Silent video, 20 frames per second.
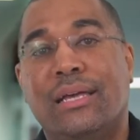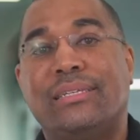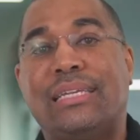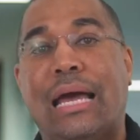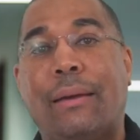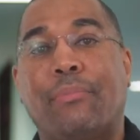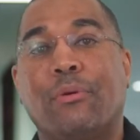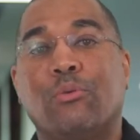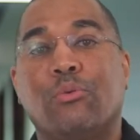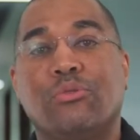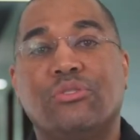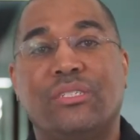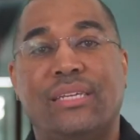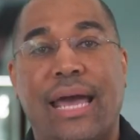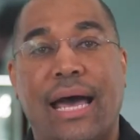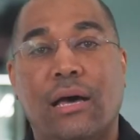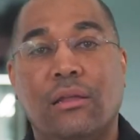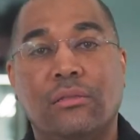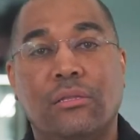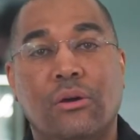Dapr will
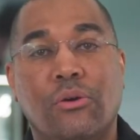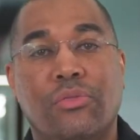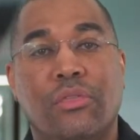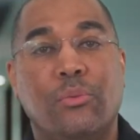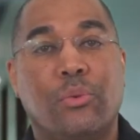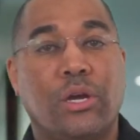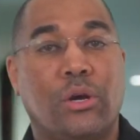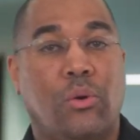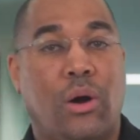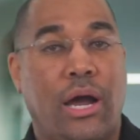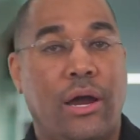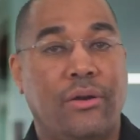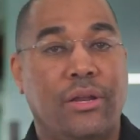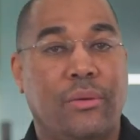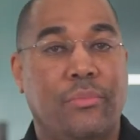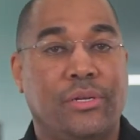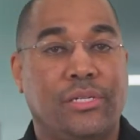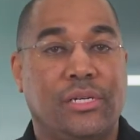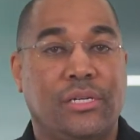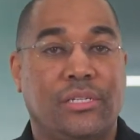download the required
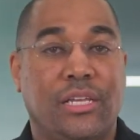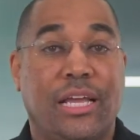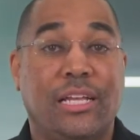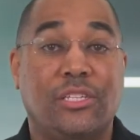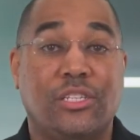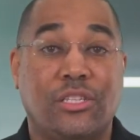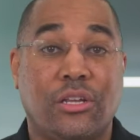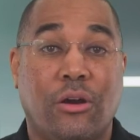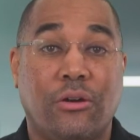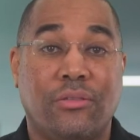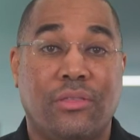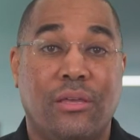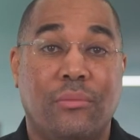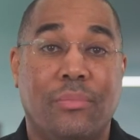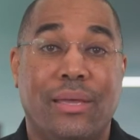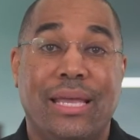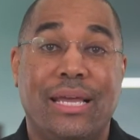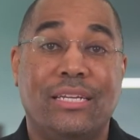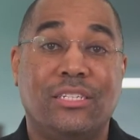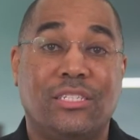images and start them
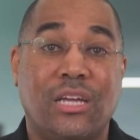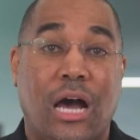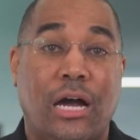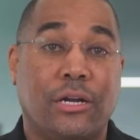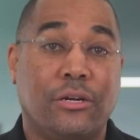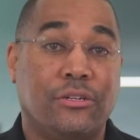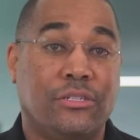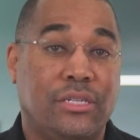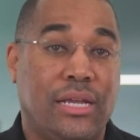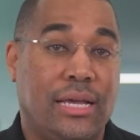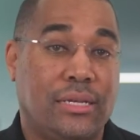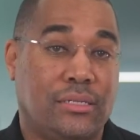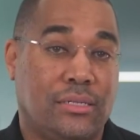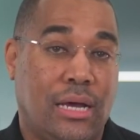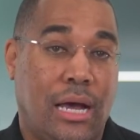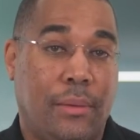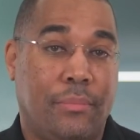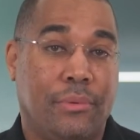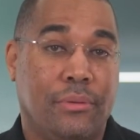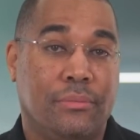in Docker
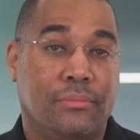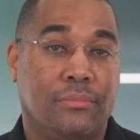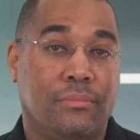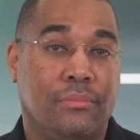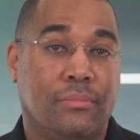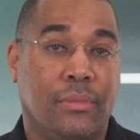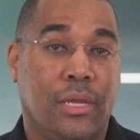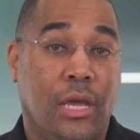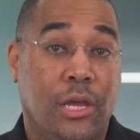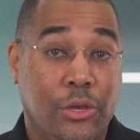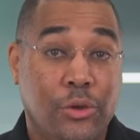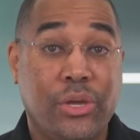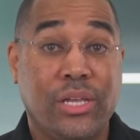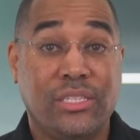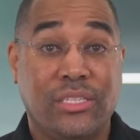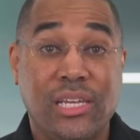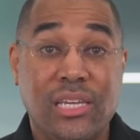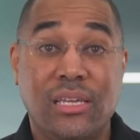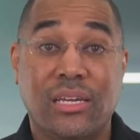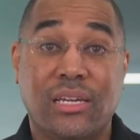Desktop. You can
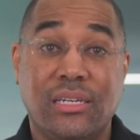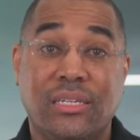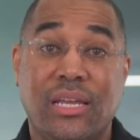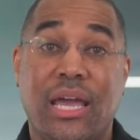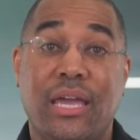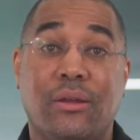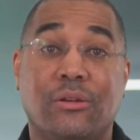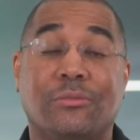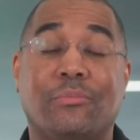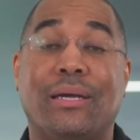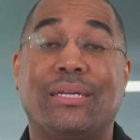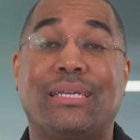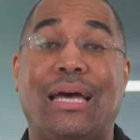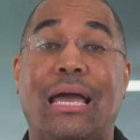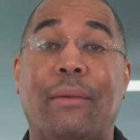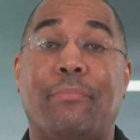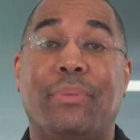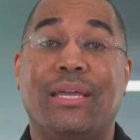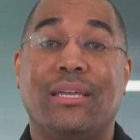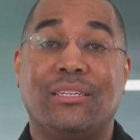see the containers by
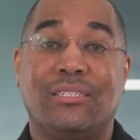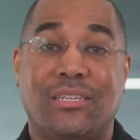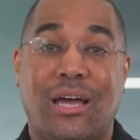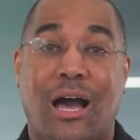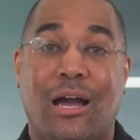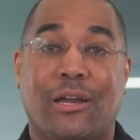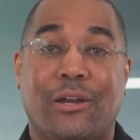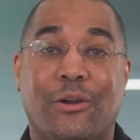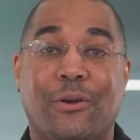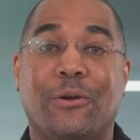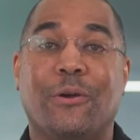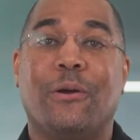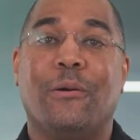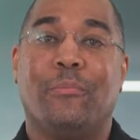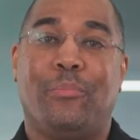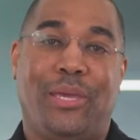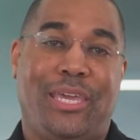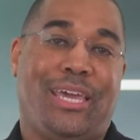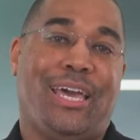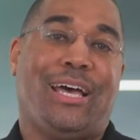typing docker
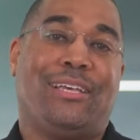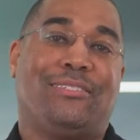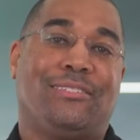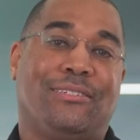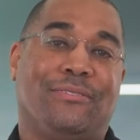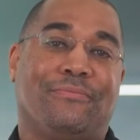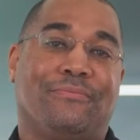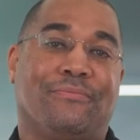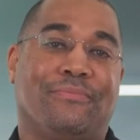ps.